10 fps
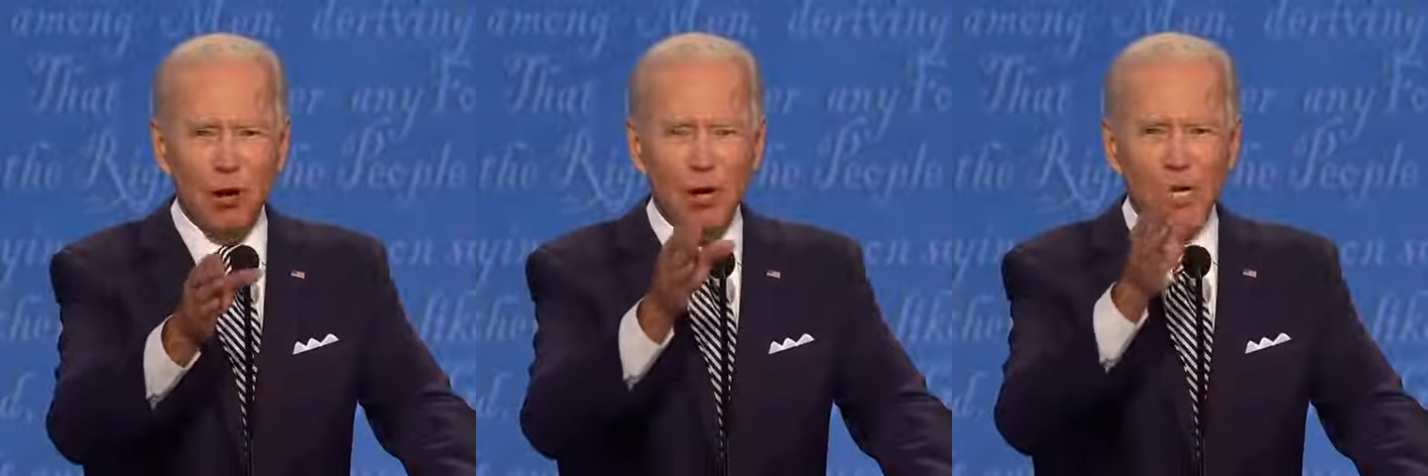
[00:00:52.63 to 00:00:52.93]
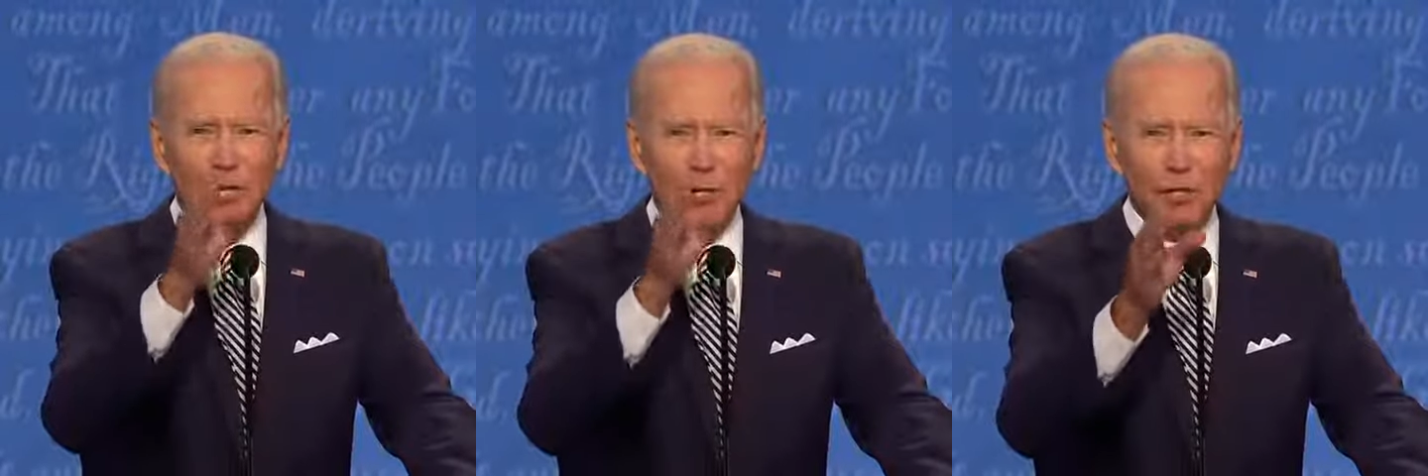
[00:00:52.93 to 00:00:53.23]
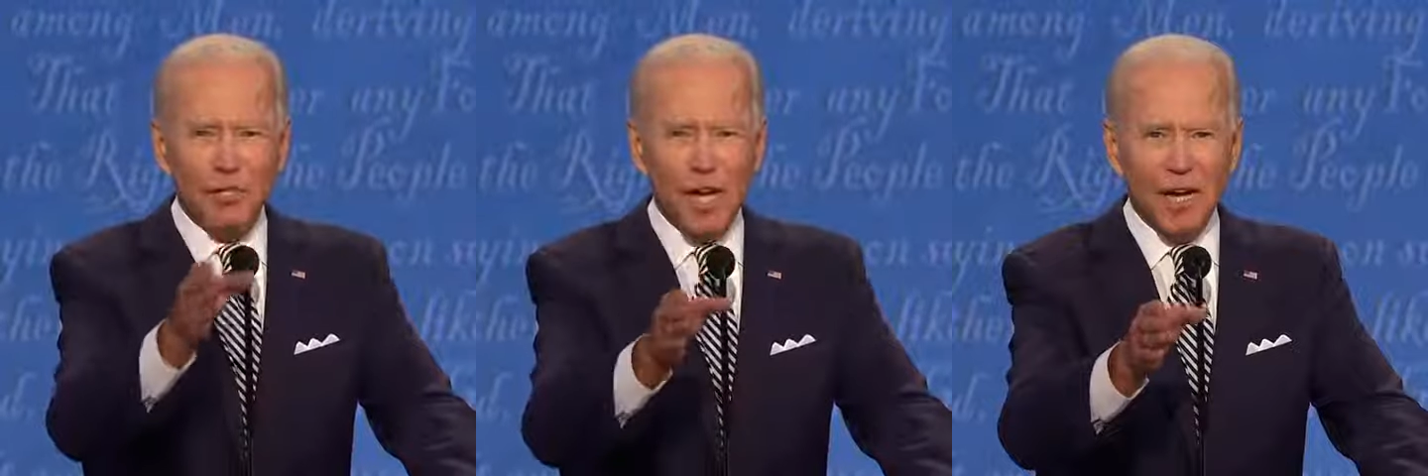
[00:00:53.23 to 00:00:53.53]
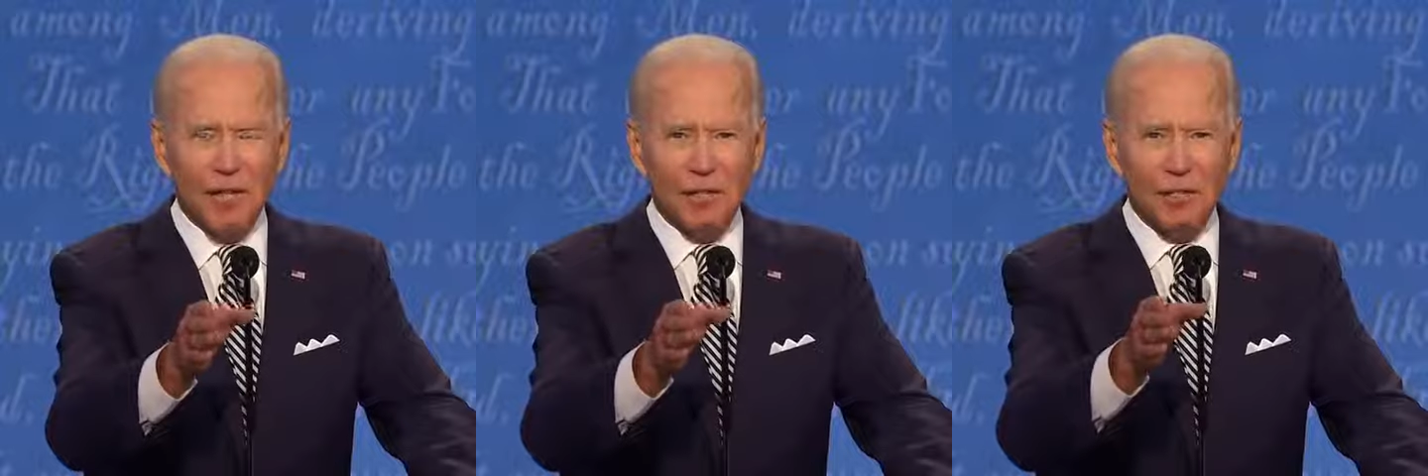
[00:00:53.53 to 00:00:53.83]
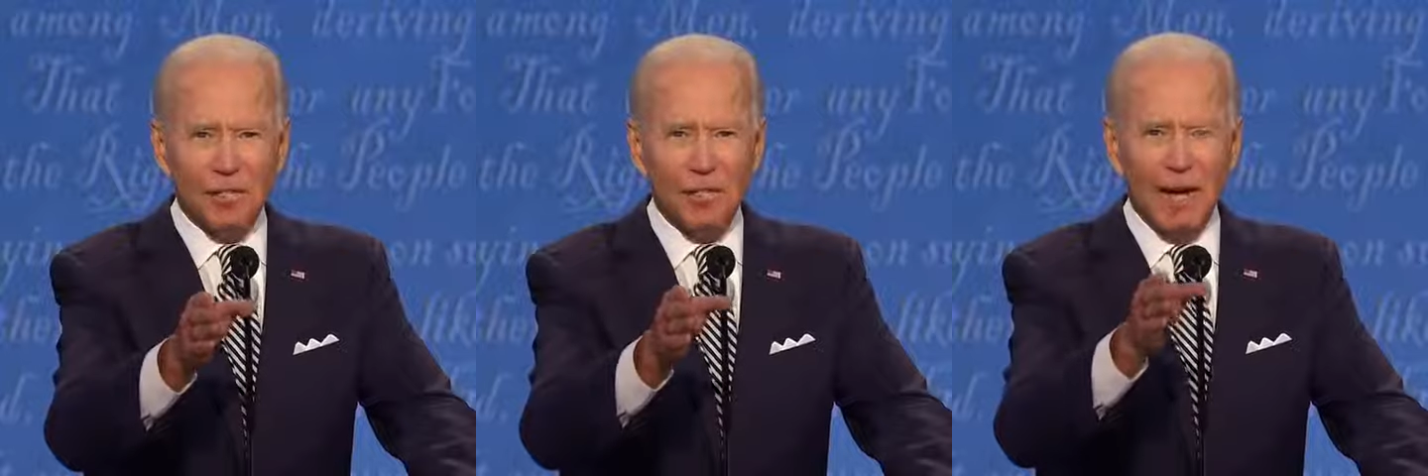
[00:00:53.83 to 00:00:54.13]
you're a senator.
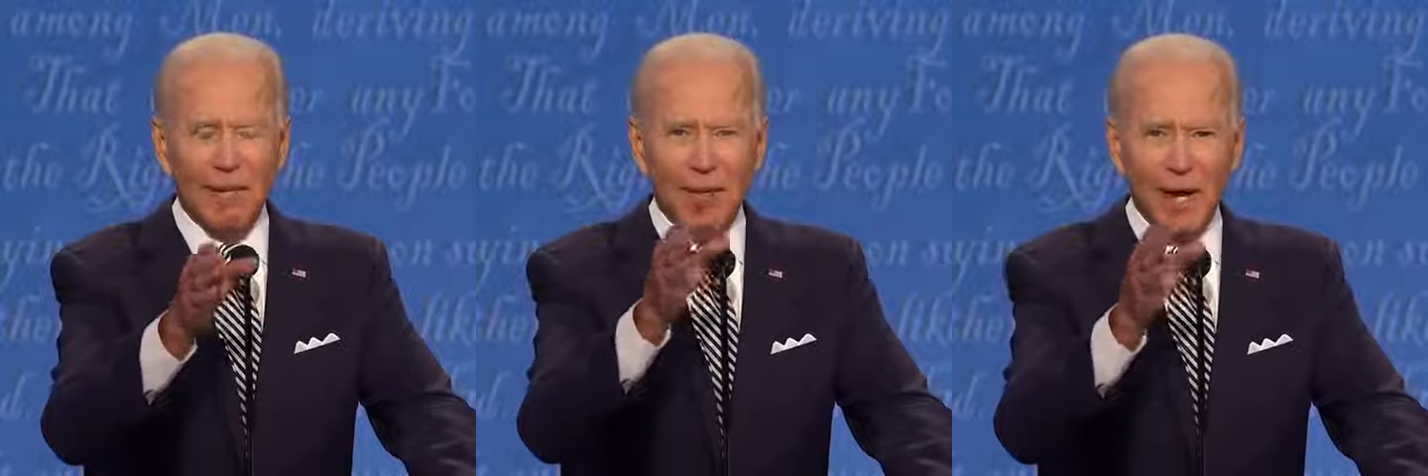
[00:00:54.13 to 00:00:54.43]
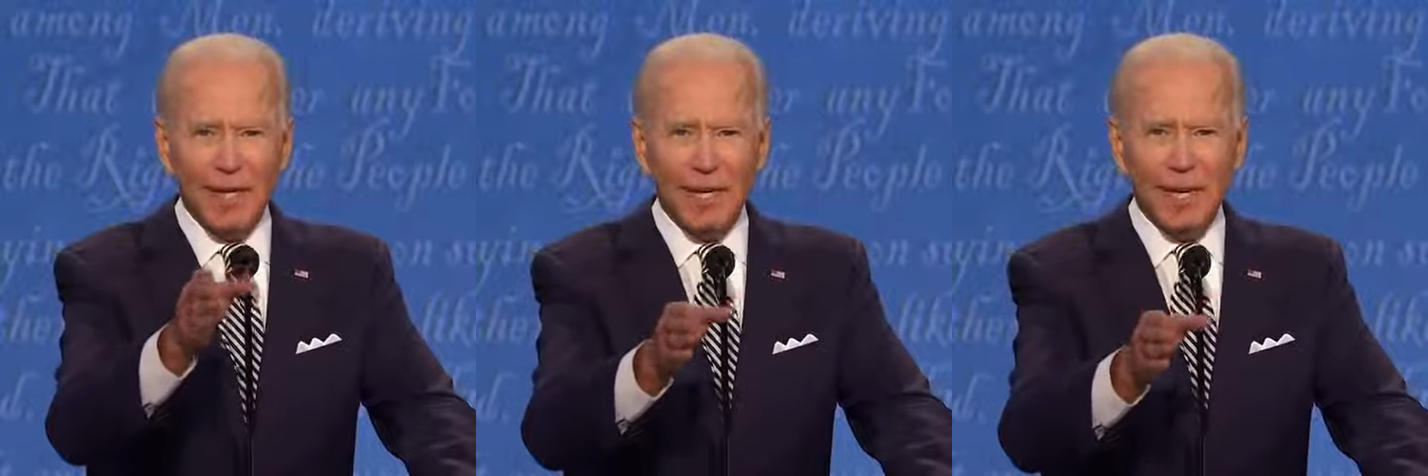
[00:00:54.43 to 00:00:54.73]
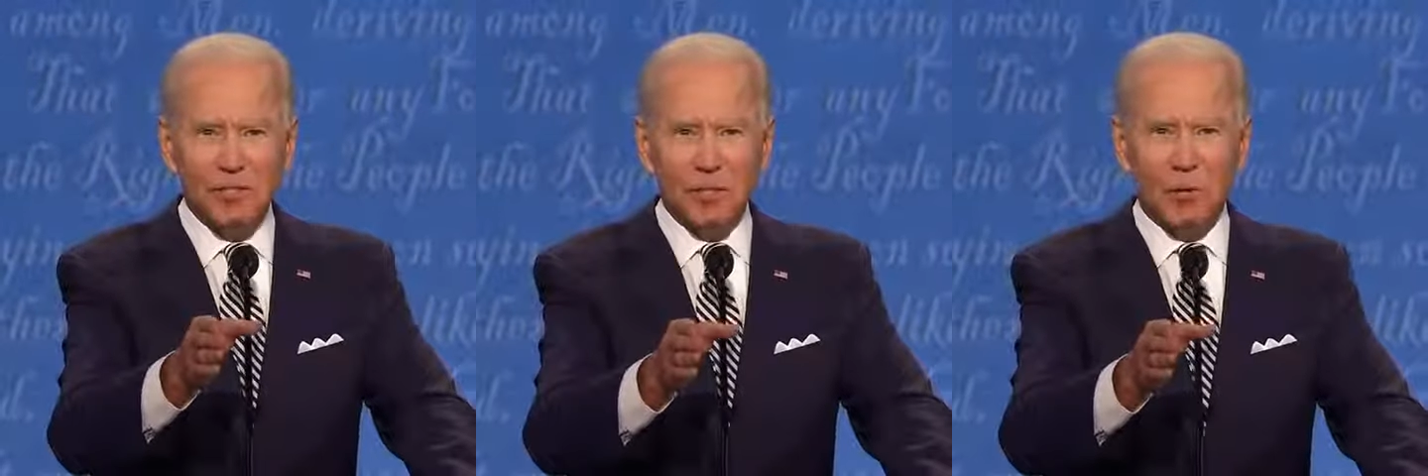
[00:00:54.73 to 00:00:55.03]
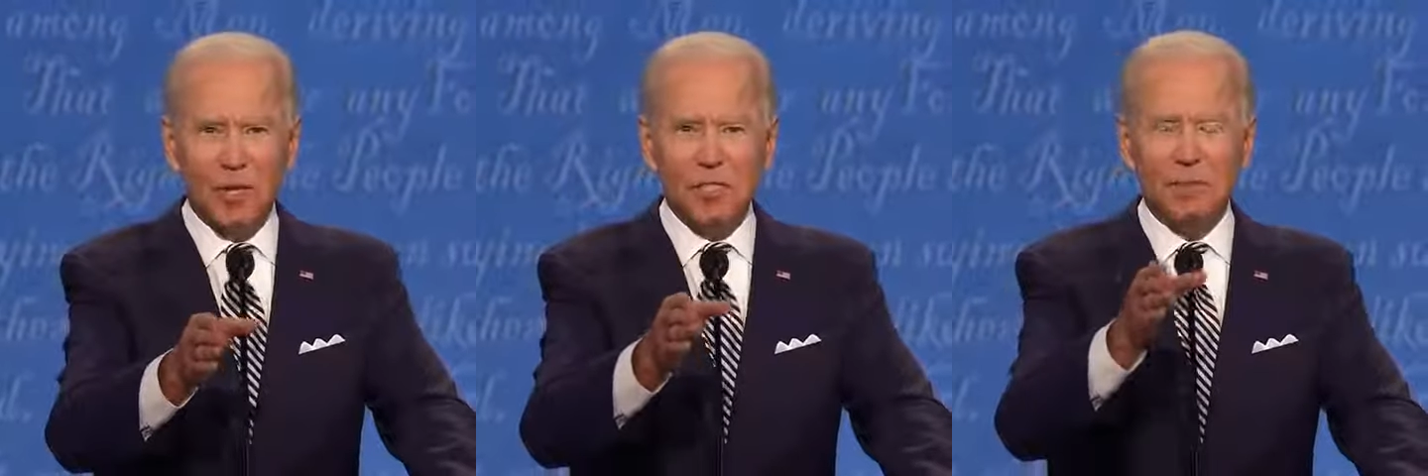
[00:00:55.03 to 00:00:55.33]
I'm not going to answer the question.